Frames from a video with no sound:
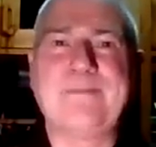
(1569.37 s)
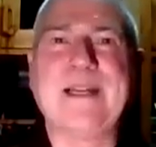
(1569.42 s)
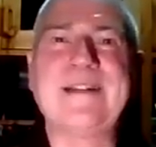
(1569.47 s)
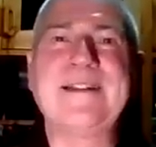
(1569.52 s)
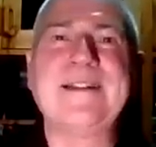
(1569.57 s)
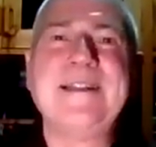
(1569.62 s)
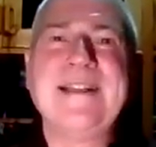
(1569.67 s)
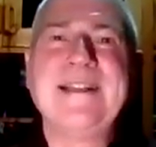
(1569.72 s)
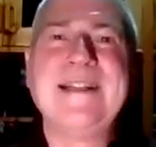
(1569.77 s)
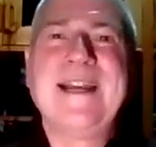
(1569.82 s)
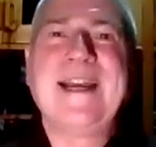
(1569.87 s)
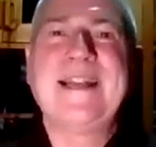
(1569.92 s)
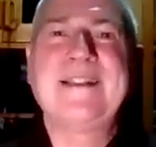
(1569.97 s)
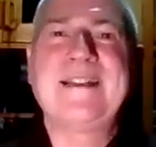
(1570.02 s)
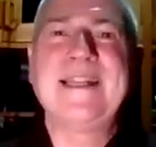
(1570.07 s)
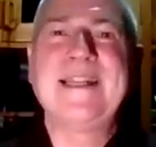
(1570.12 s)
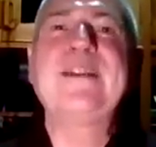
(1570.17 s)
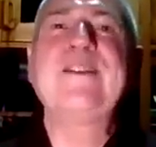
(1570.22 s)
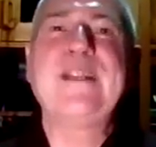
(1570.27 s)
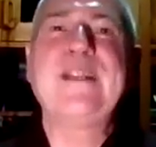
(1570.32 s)
but I
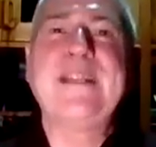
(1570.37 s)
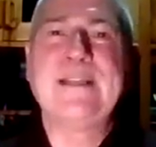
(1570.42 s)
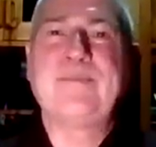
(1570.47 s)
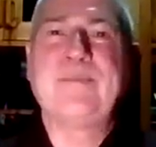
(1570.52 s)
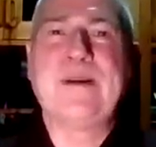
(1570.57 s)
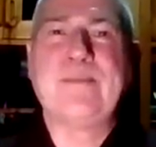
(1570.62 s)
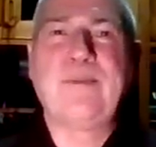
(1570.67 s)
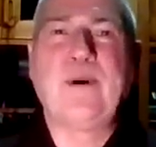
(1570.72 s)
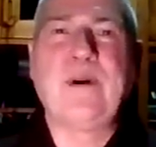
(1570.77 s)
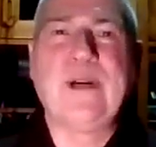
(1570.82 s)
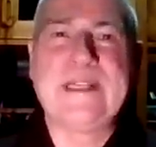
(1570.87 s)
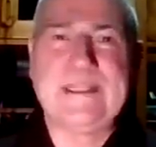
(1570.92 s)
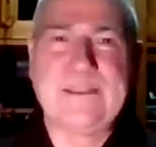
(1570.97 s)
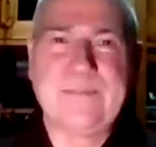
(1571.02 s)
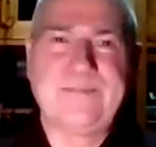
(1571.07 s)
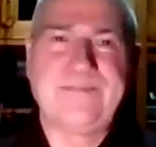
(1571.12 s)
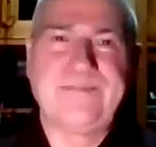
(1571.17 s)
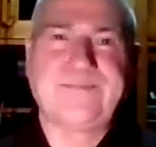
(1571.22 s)
think you get my point.